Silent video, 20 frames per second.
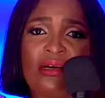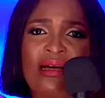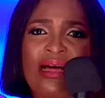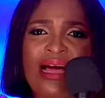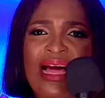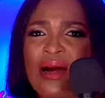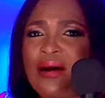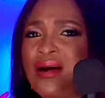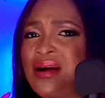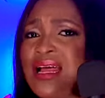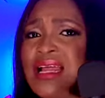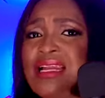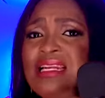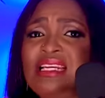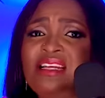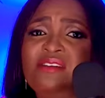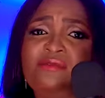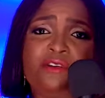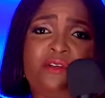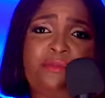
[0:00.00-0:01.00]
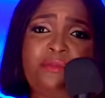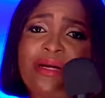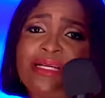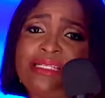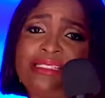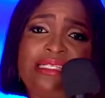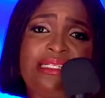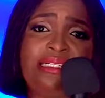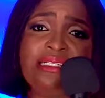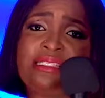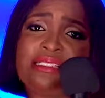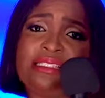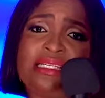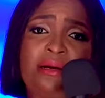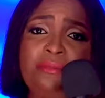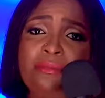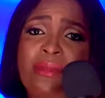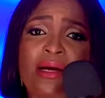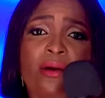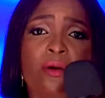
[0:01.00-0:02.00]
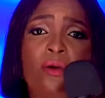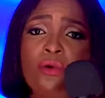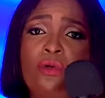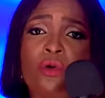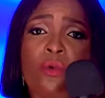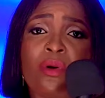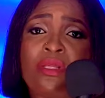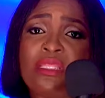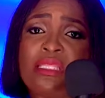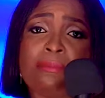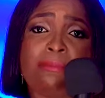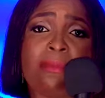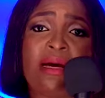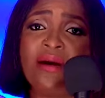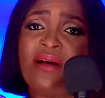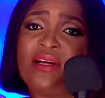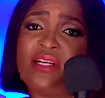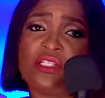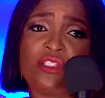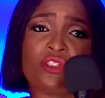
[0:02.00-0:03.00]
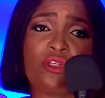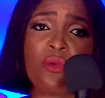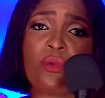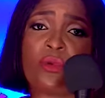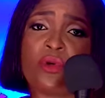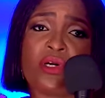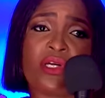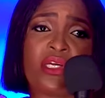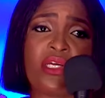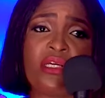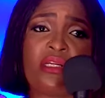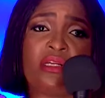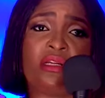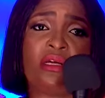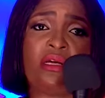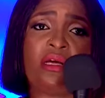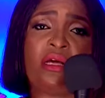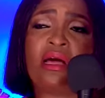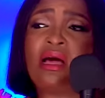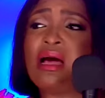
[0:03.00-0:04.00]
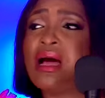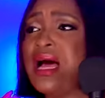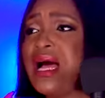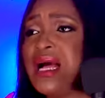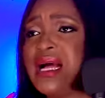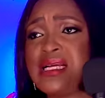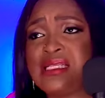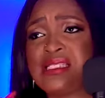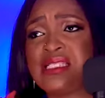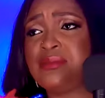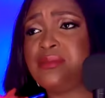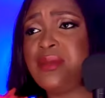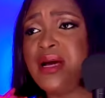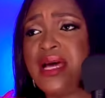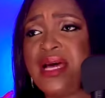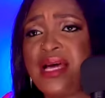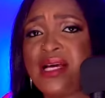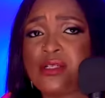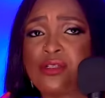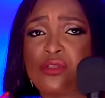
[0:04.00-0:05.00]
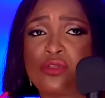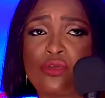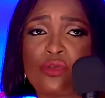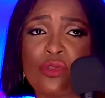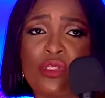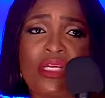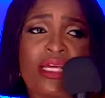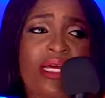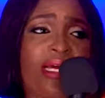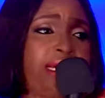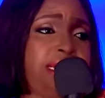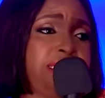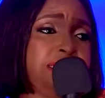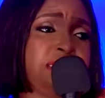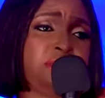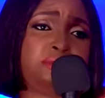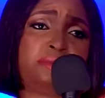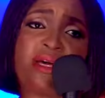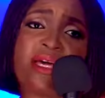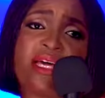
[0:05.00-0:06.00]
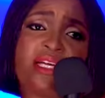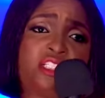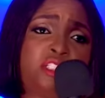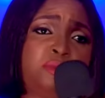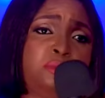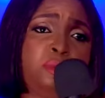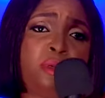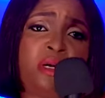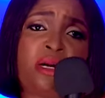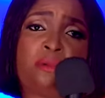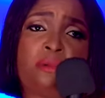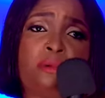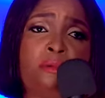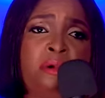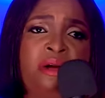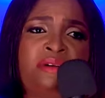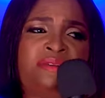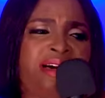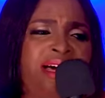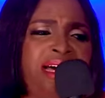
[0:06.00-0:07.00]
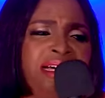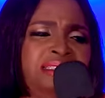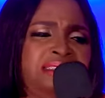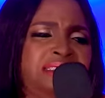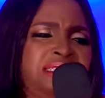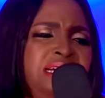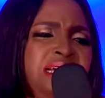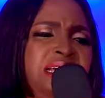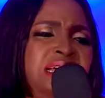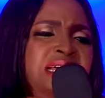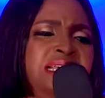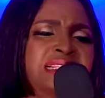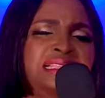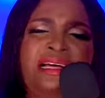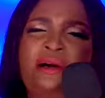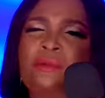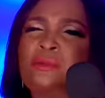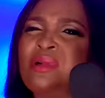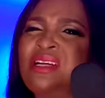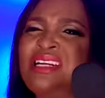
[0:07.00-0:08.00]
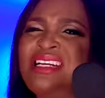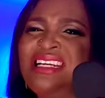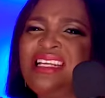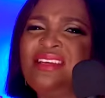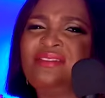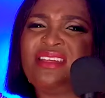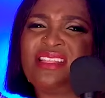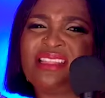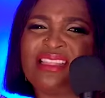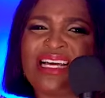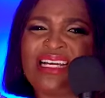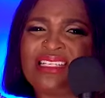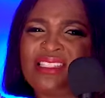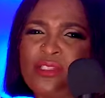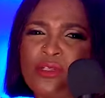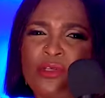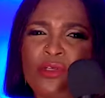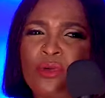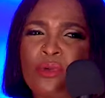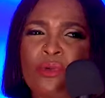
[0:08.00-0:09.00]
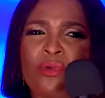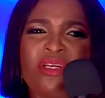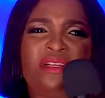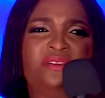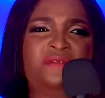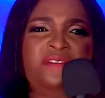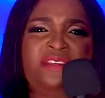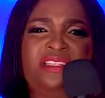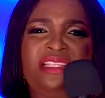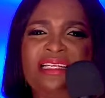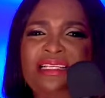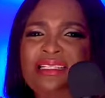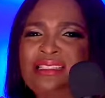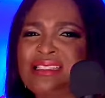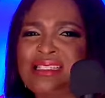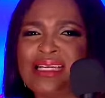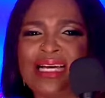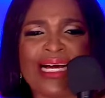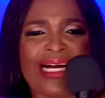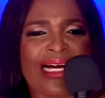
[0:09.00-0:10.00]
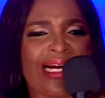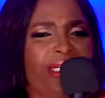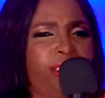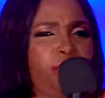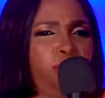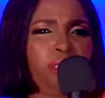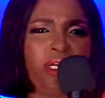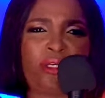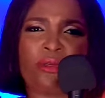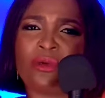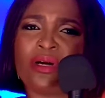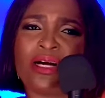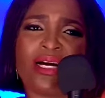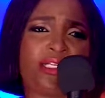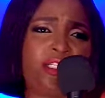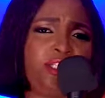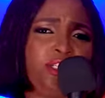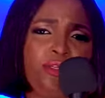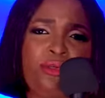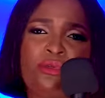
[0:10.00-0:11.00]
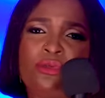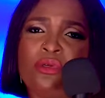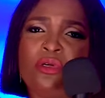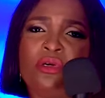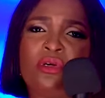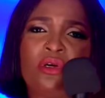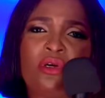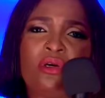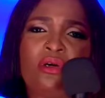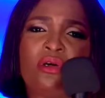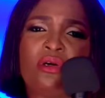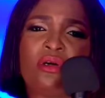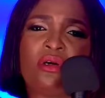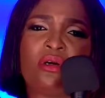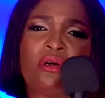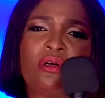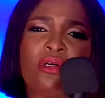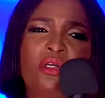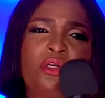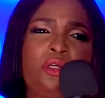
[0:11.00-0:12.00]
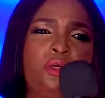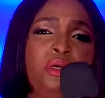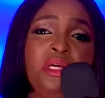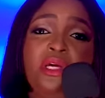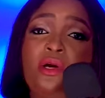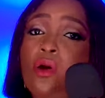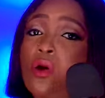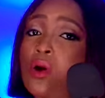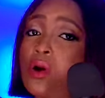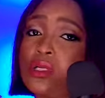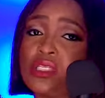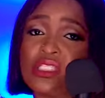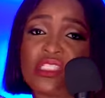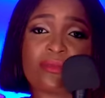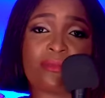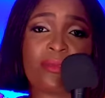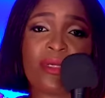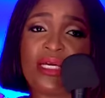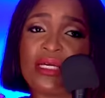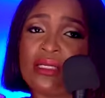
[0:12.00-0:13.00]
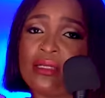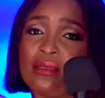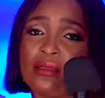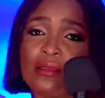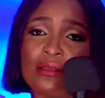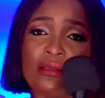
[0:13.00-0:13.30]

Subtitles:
I'd rather live with my dignity and my honor. When the marriage is not working, I can see my ex today, I can see my ex tomorrow and wave hand, then we live in that, you know, infidelity, I catch you, I don't catch you. You know, it hurts men.